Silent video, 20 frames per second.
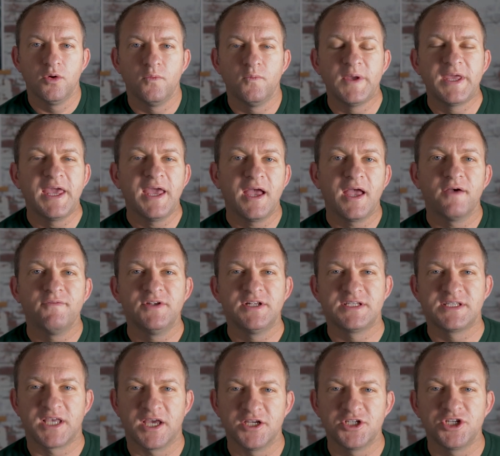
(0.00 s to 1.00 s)
We can't have a
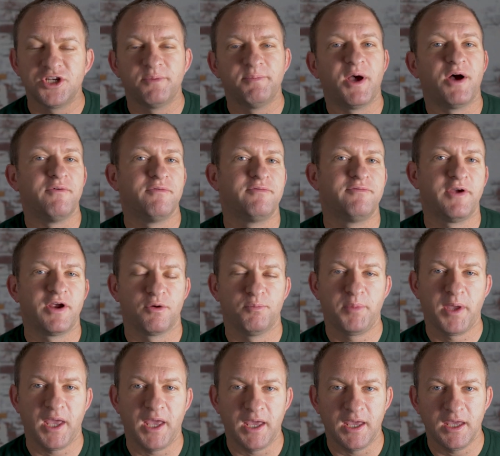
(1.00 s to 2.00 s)
discussion about fair
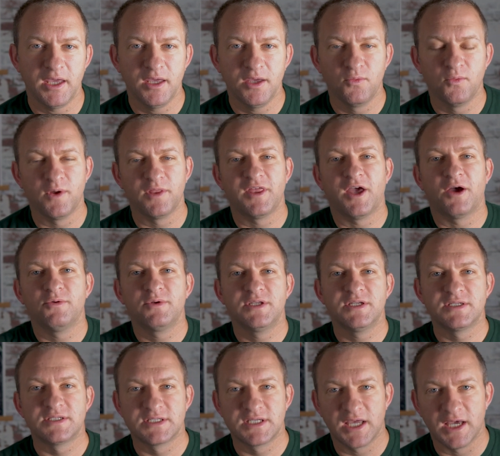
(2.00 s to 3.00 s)
pay without
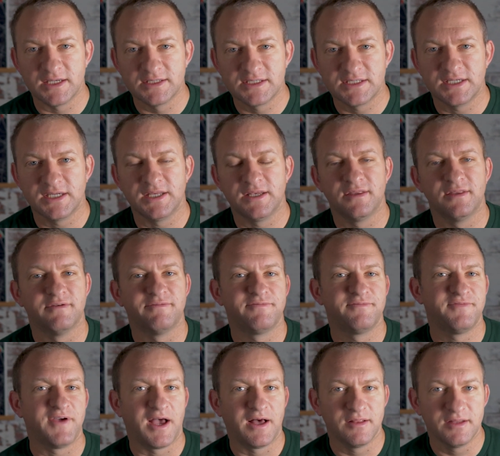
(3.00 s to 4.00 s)
discussing the
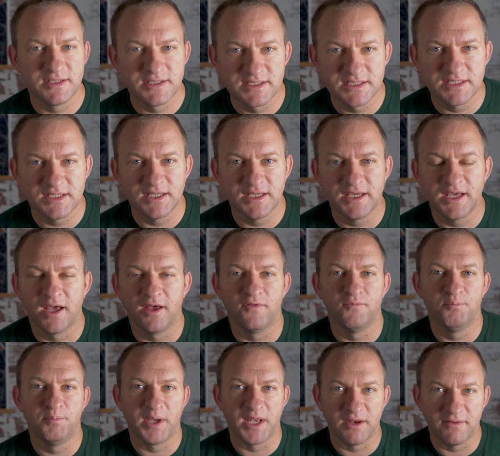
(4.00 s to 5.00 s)
fallacy
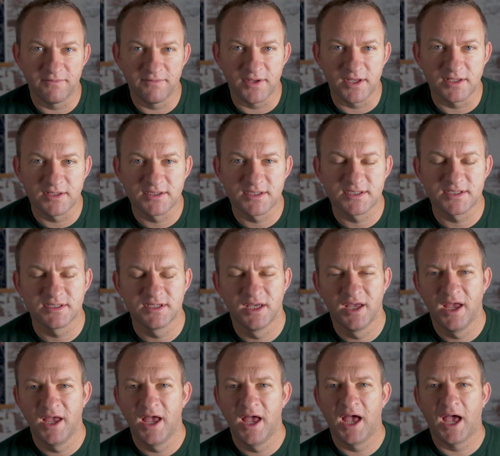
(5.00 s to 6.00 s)
of benefits.
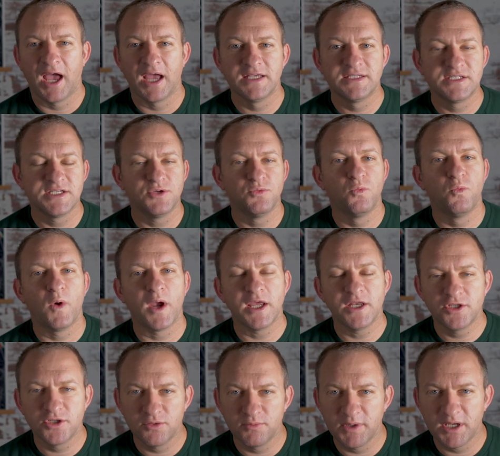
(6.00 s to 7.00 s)
I see way
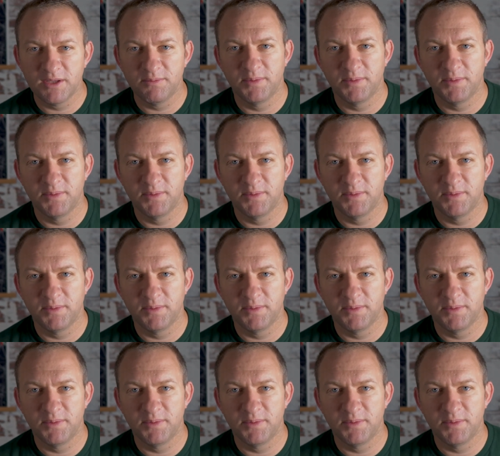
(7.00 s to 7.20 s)
too many